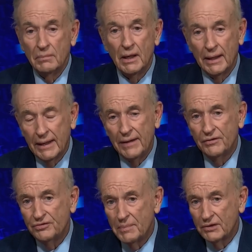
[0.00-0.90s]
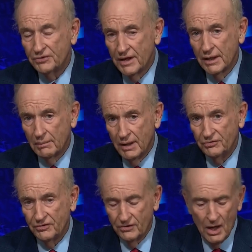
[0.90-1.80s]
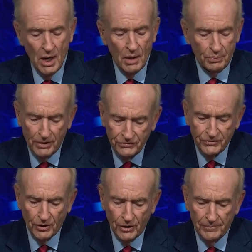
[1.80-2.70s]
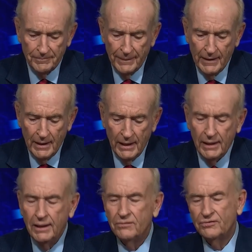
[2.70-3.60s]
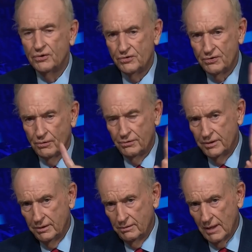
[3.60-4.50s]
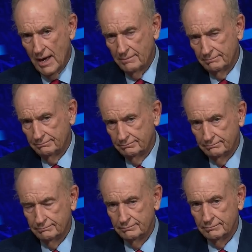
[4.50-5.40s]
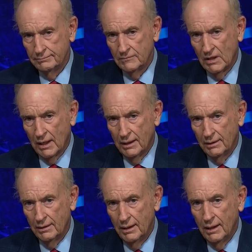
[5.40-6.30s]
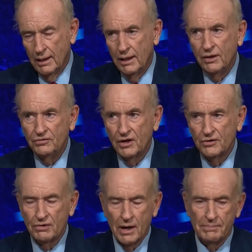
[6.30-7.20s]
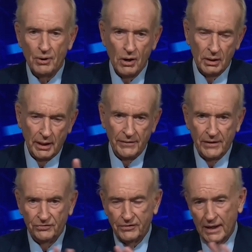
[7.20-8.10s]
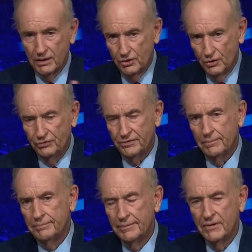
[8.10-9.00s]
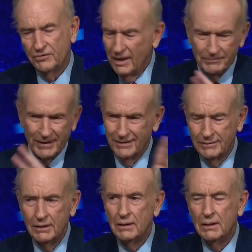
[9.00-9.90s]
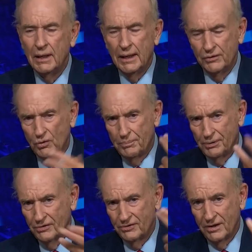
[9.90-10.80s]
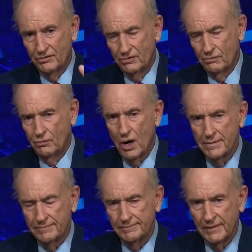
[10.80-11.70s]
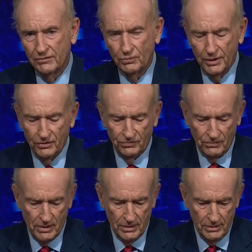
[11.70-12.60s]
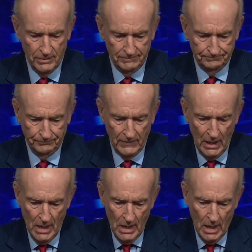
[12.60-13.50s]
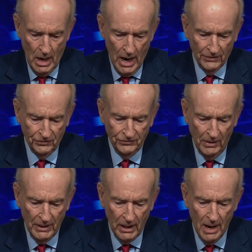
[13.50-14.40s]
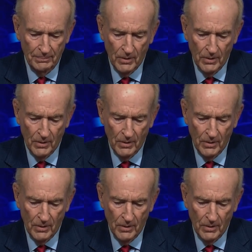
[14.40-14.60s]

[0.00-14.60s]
again, this is about sending a message. Pritzker, he's too shrewd to do that. Okay? He's going to try to parlay this, like Newsom, same thing, into a presidential run. That's what he's trying to do. All right, so summing up,